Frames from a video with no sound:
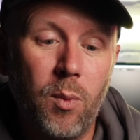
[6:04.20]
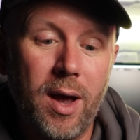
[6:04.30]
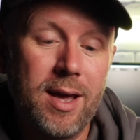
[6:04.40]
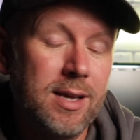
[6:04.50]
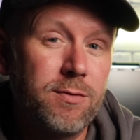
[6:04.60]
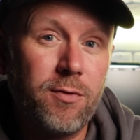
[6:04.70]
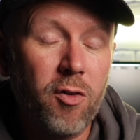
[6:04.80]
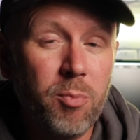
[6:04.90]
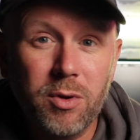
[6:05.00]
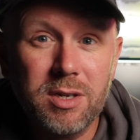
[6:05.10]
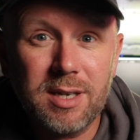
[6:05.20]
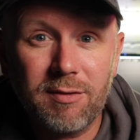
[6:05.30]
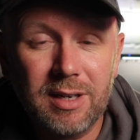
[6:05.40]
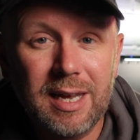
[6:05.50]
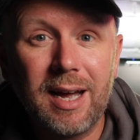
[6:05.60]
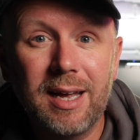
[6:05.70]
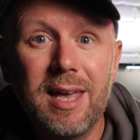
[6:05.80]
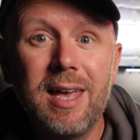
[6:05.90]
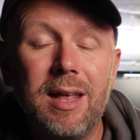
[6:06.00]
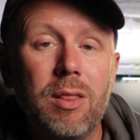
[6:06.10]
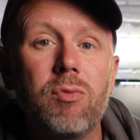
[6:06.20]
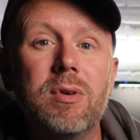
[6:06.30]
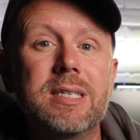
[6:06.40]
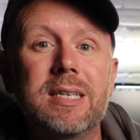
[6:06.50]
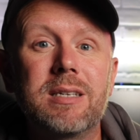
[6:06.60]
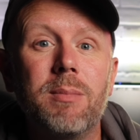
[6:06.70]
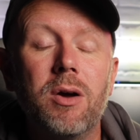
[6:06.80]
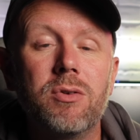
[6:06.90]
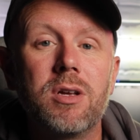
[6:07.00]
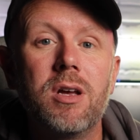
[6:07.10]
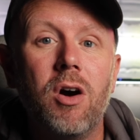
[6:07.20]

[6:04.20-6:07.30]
where it's 5.7K in 360 mode